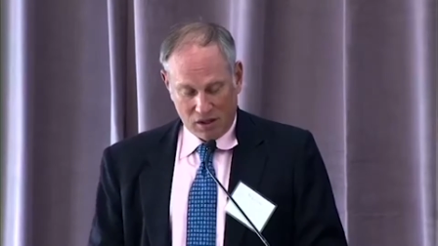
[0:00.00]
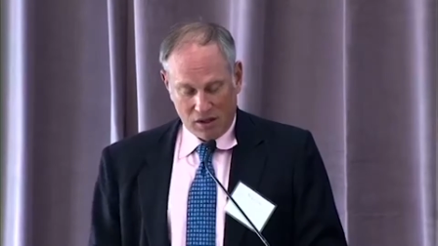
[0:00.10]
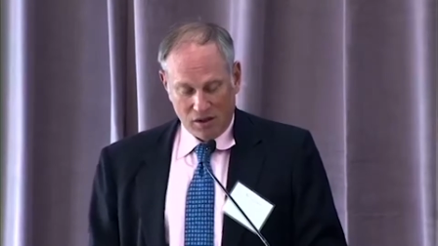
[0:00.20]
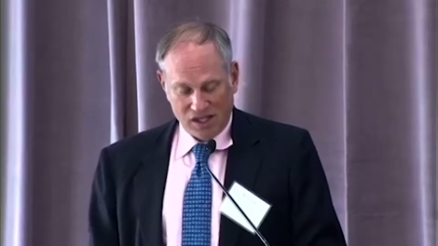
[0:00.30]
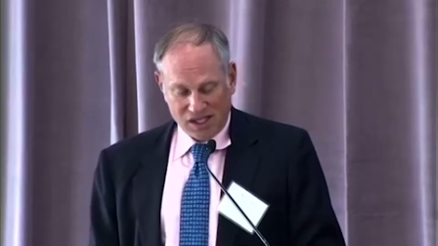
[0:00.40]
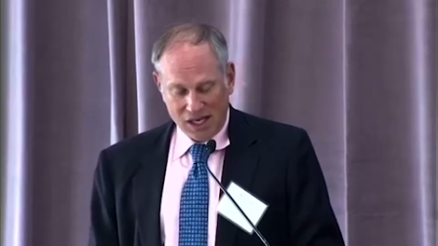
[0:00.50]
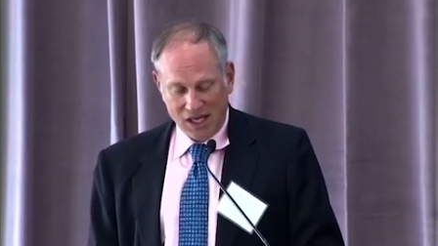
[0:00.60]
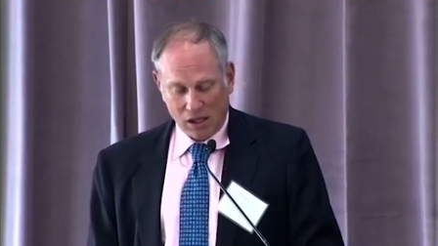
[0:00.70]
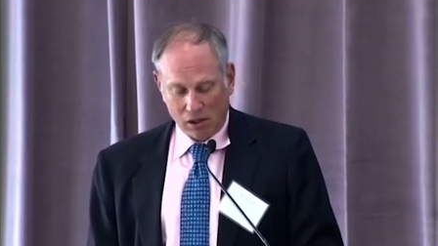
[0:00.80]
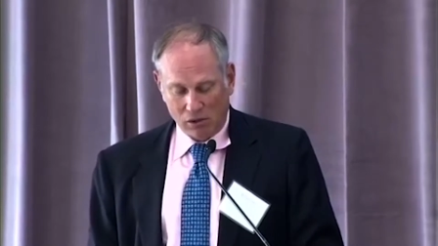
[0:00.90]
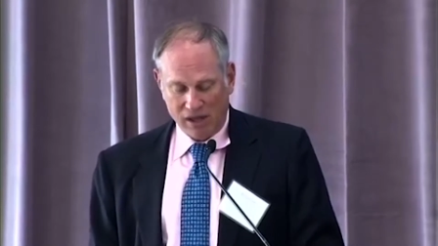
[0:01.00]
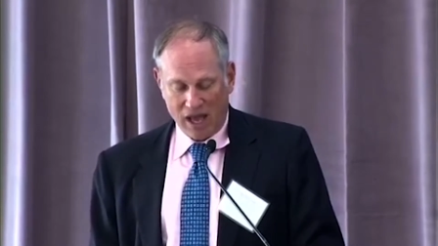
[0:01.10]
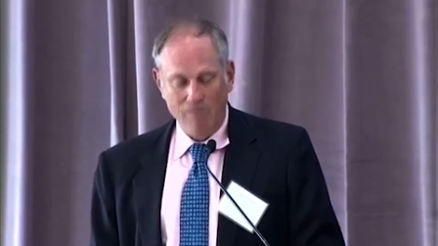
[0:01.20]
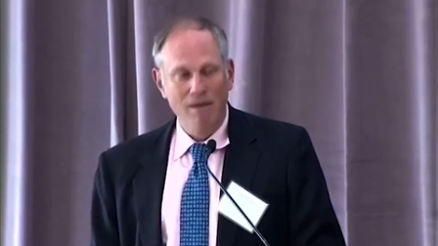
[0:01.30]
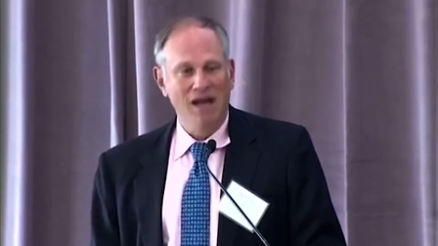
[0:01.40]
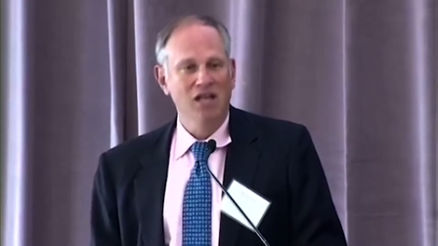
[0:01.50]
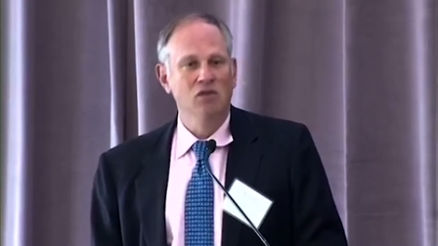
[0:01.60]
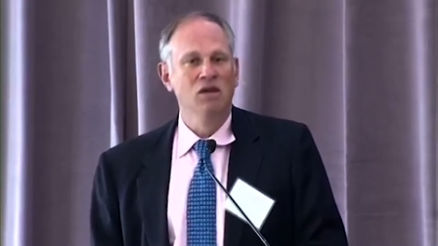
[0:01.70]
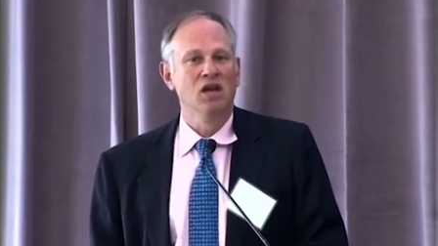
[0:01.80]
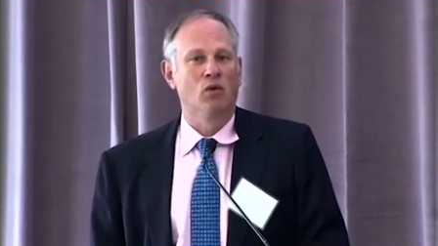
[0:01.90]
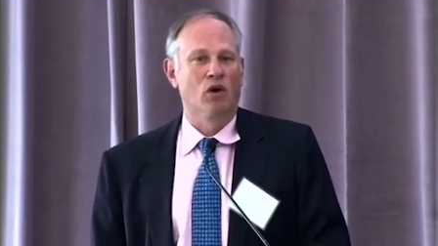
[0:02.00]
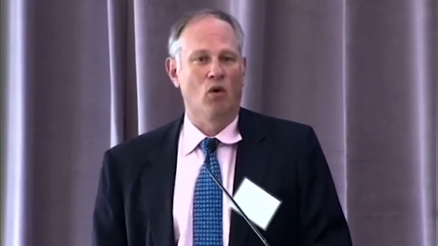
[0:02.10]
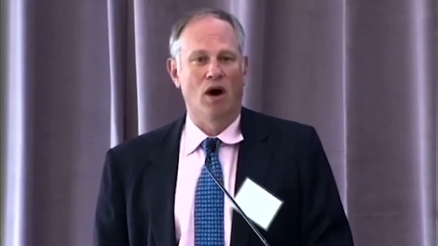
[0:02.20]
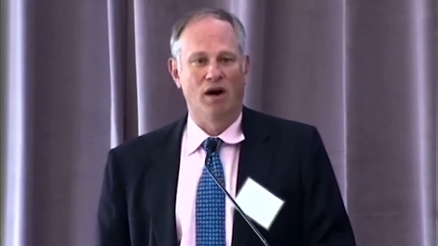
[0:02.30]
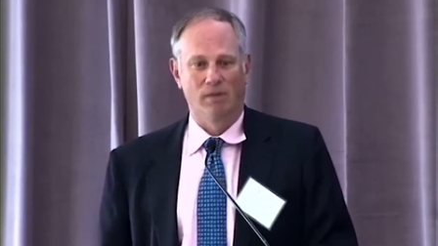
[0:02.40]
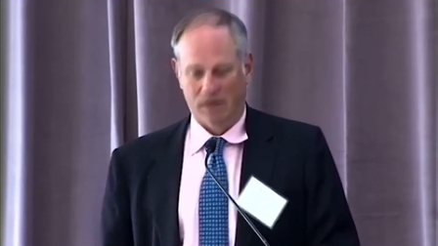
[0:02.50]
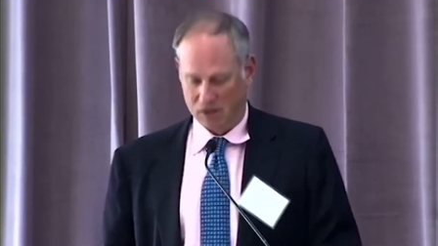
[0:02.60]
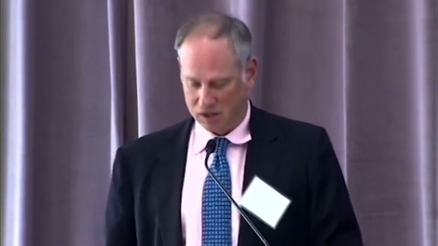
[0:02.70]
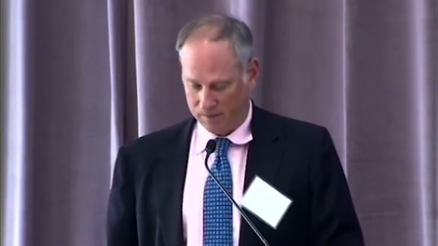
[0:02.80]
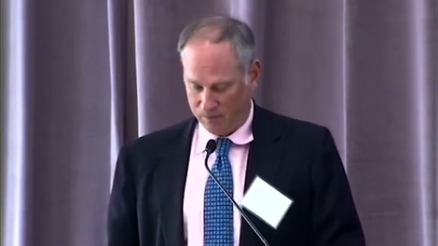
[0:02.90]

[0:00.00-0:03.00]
The city clearly had many unique requirements,